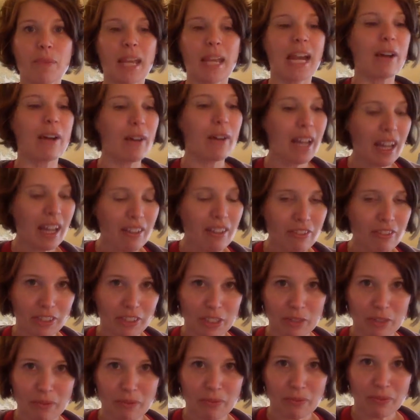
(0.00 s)

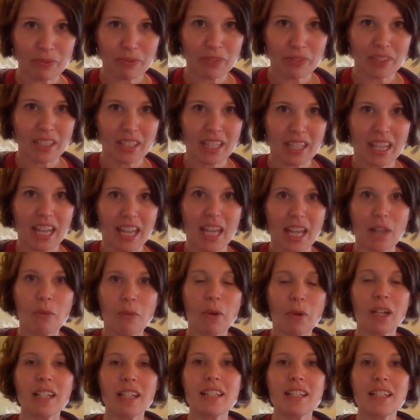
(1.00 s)
However, I
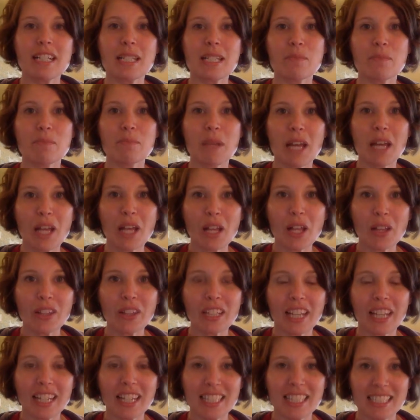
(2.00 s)
want to dispel
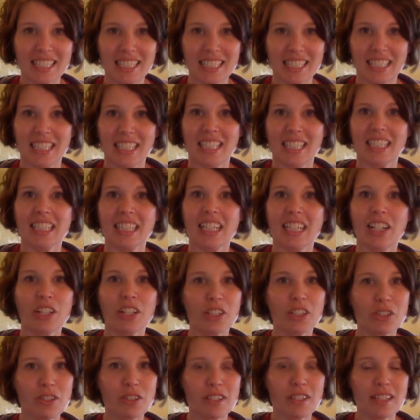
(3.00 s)
the idea that
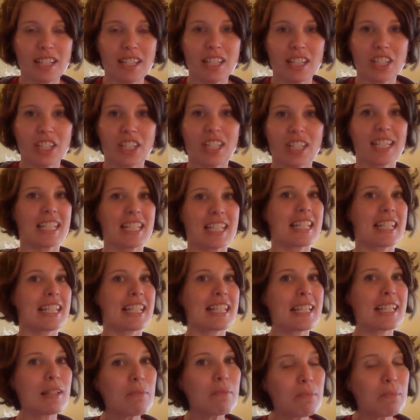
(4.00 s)
characterization is
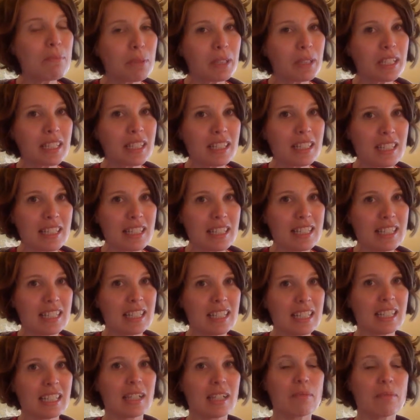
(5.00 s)
simply
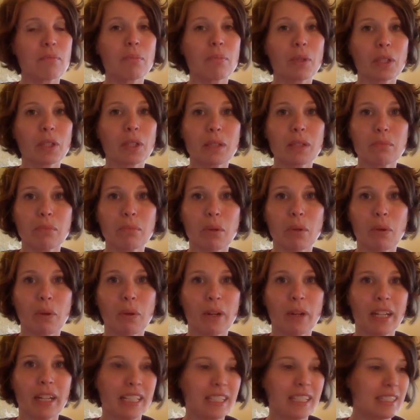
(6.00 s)
listing a bullet
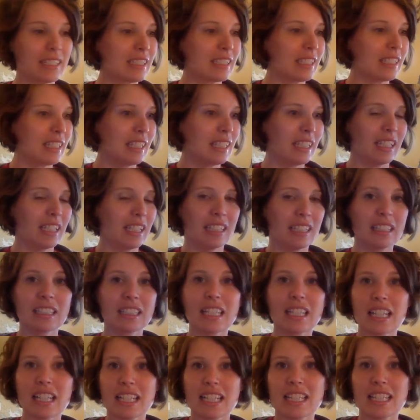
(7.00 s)
point
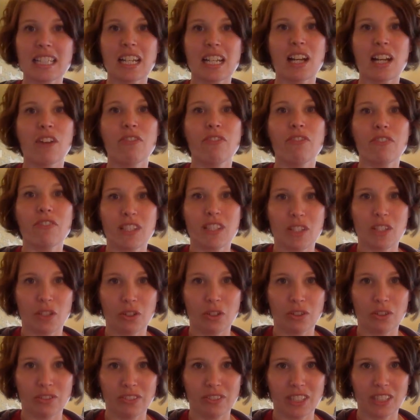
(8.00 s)
list of
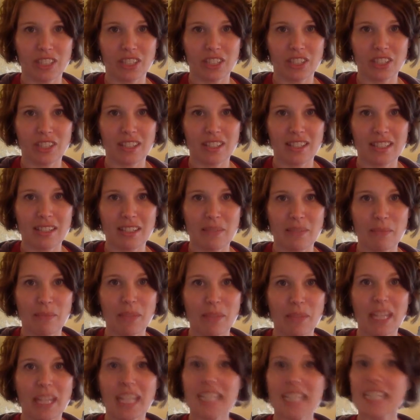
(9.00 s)
physical features.
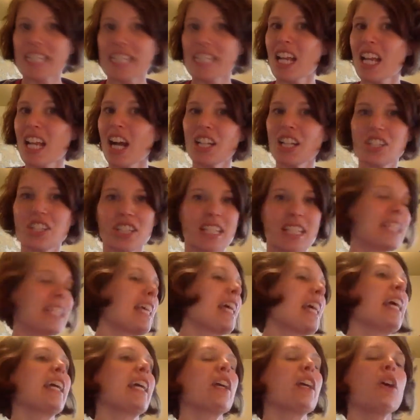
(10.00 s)
It's not just
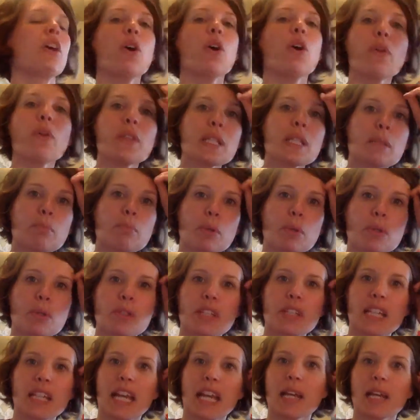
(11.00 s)
saying, oh, this
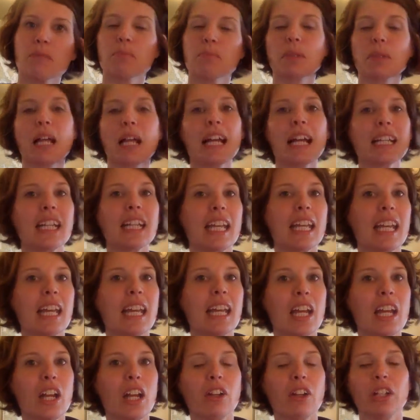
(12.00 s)
person had black
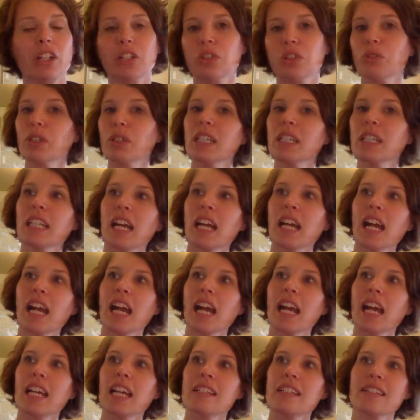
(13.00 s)
hair and green
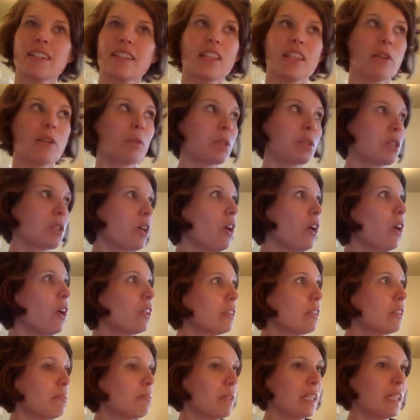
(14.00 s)
eyes and they were tall
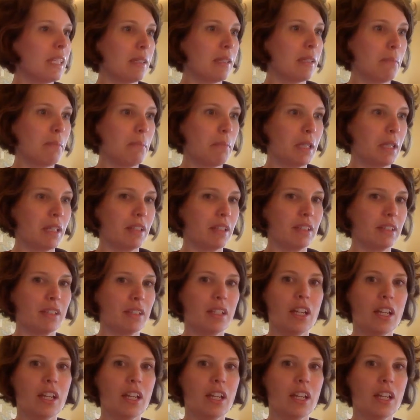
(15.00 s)
to medium build.